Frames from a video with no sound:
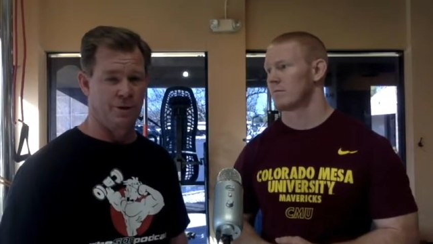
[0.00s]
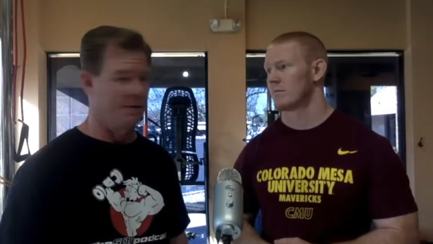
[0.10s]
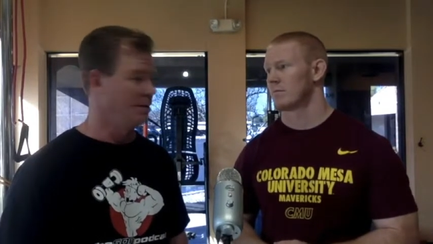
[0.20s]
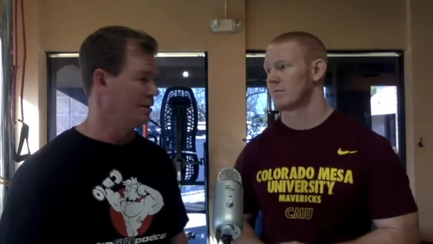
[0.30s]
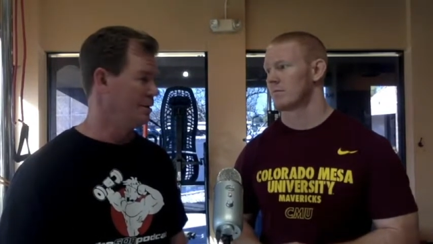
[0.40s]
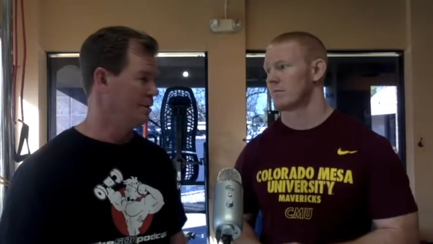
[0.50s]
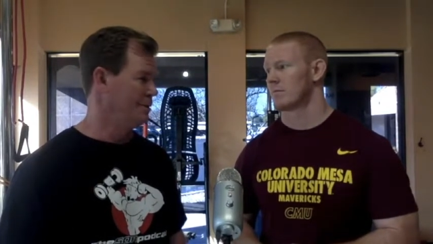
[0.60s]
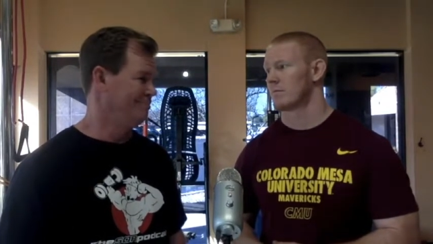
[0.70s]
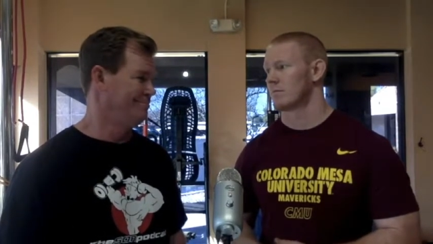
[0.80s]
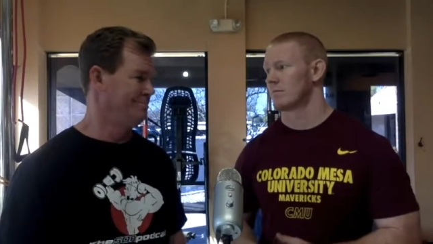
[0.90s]
Speaker 1: it.
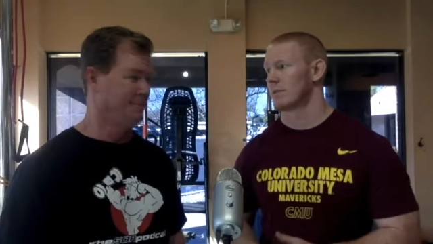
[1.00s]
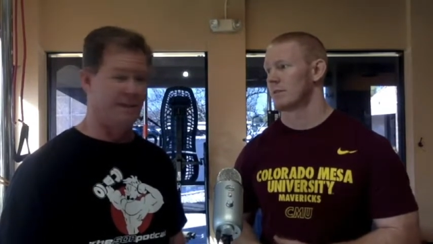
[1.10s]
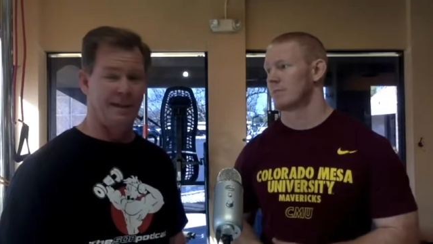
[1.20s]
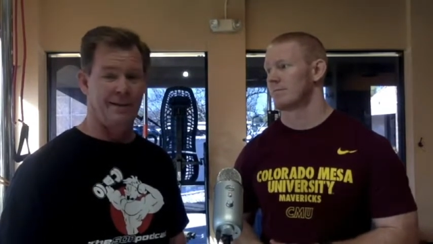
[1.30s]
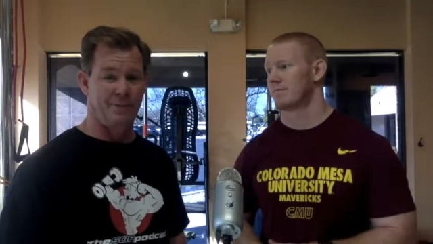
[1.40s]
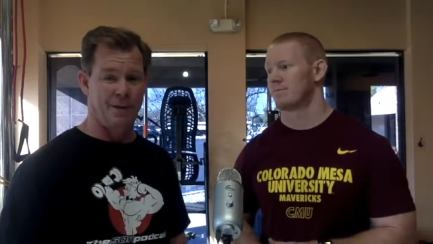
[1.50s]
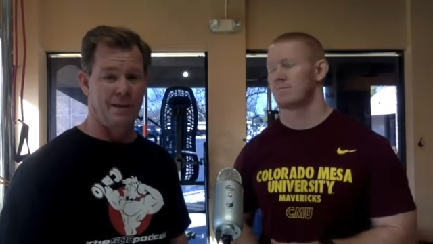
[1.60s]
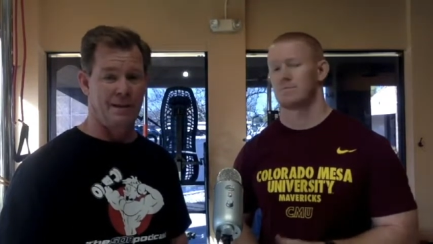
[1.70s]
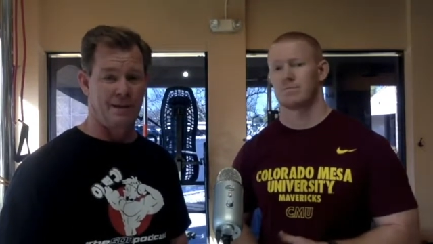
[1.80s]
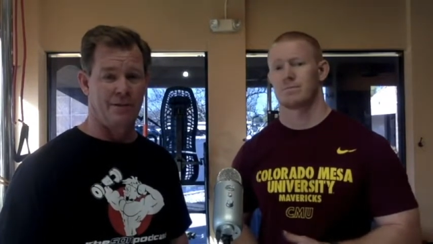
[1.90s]
You can't
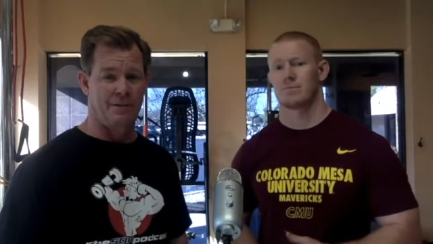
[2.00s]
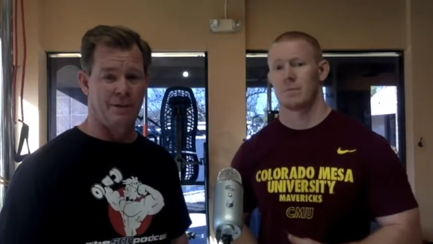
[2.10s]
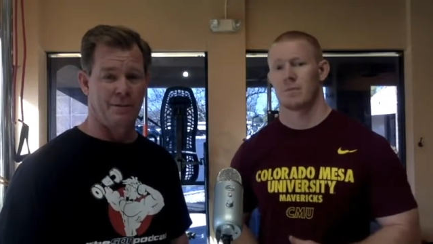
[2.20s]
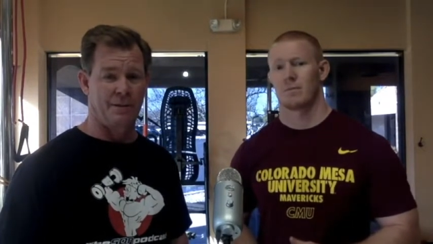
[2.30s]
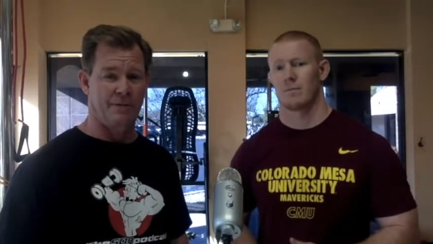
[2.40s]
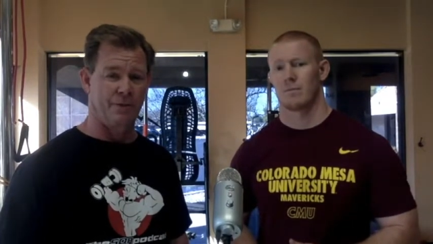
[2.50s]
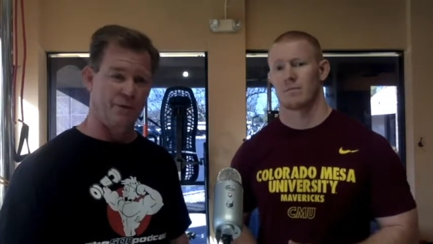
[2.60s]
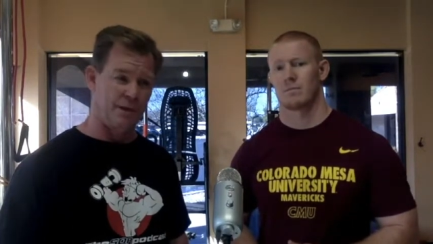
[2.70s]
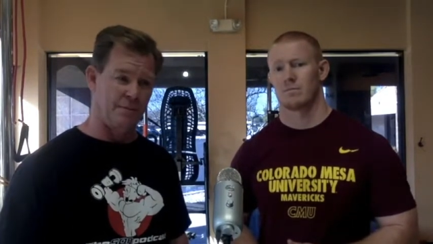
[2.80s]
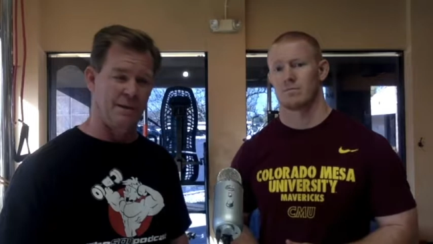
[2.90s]
right now. You've got to be thinking. If you're
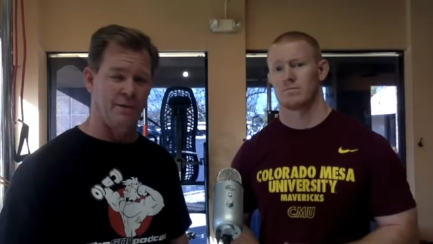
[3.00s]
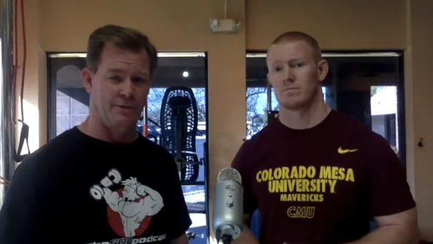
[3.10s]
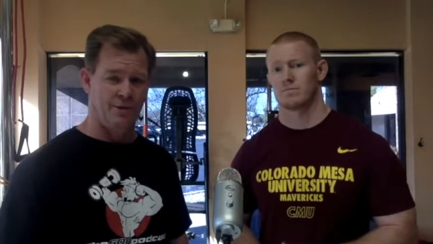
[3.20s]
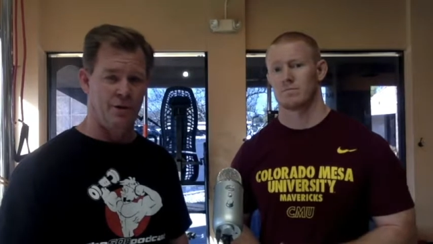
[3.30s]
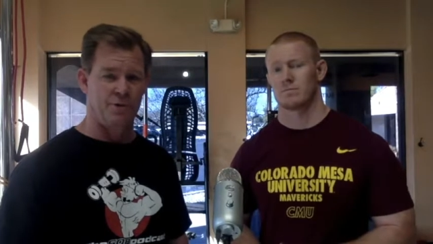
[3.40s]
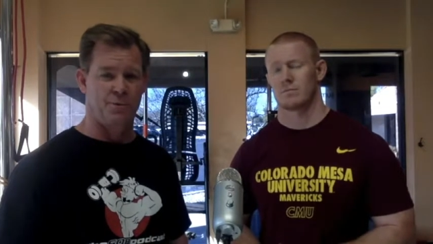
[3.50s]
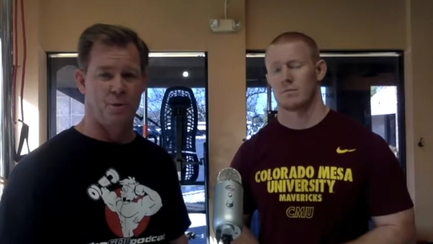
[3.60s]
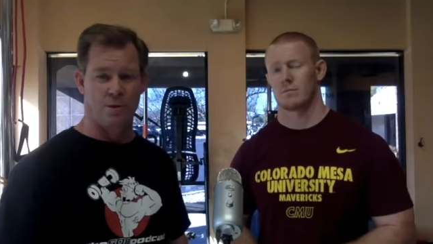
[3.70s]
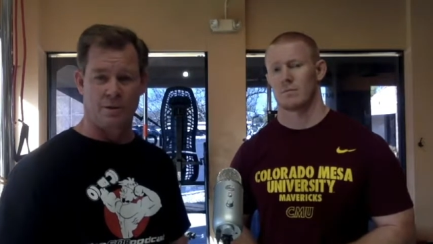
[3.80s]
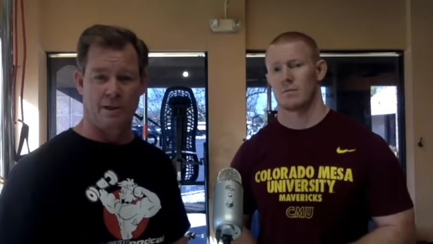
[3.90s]
thinking about your fall
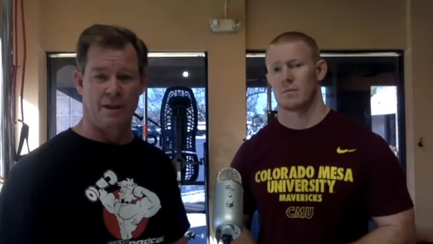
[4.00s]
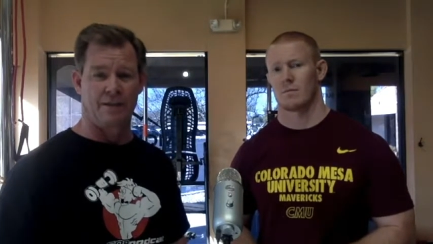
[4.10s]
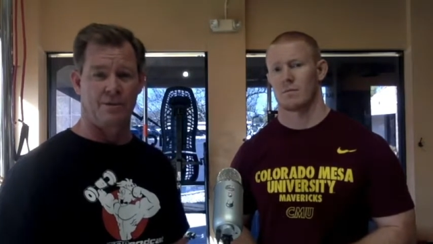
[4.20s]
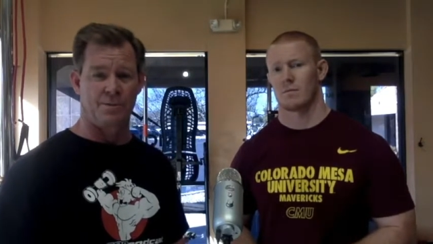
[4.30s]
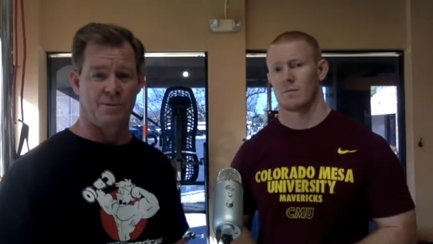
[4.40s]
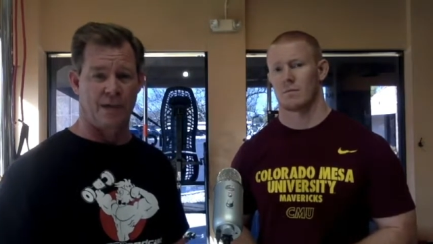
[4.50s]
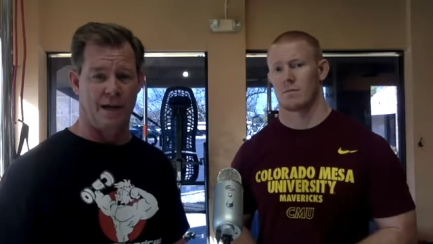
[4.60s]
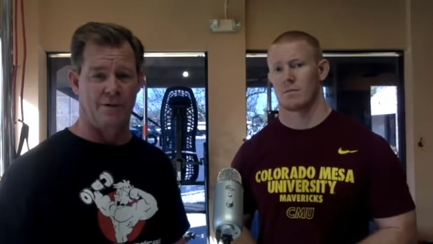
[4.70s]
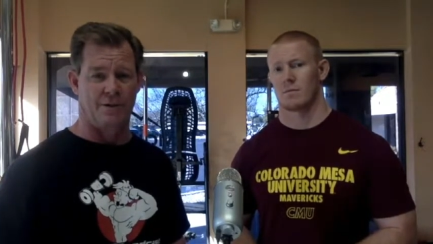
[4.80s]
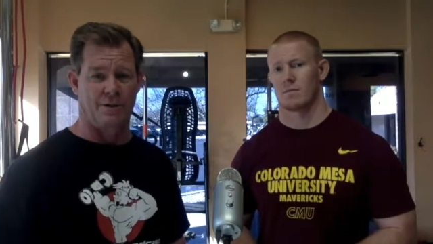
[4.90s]
sport and getting some
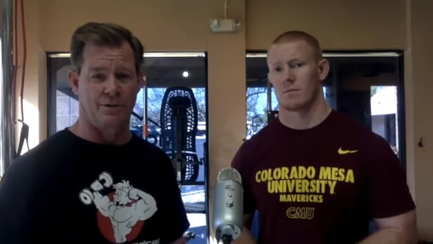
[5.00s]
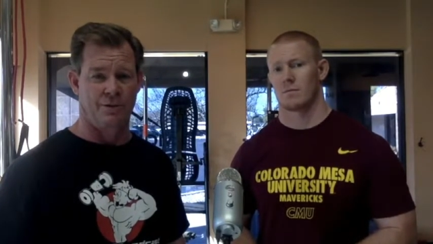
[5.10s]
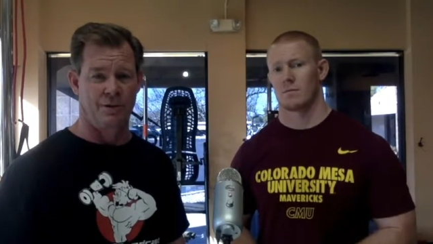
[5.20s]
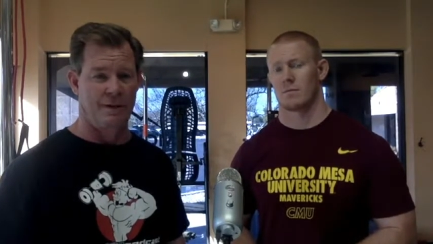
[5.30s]
size on you,